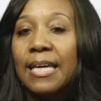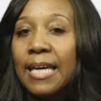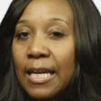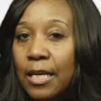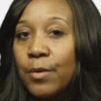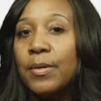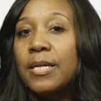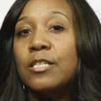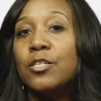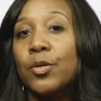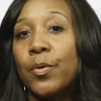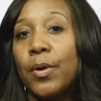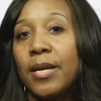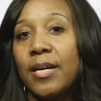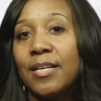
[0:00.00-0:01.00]
get you
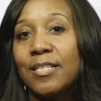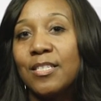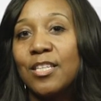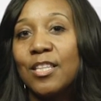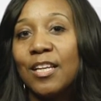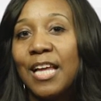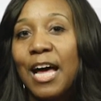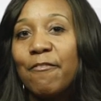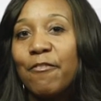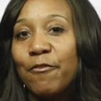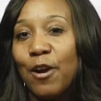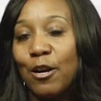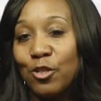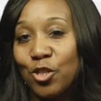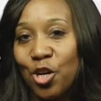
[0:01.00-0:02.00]
integrated into the life of
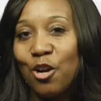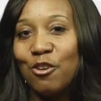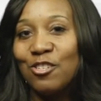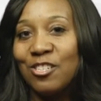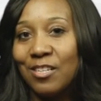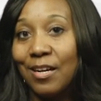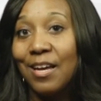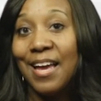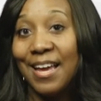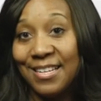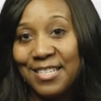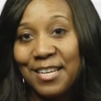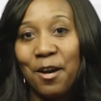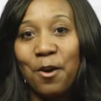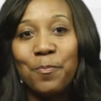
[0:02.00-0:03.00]
our church, and
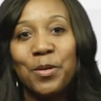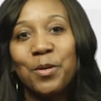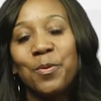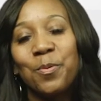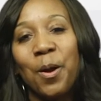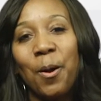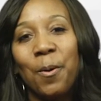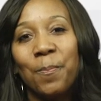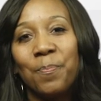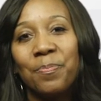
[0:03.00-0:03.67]
to help you grow.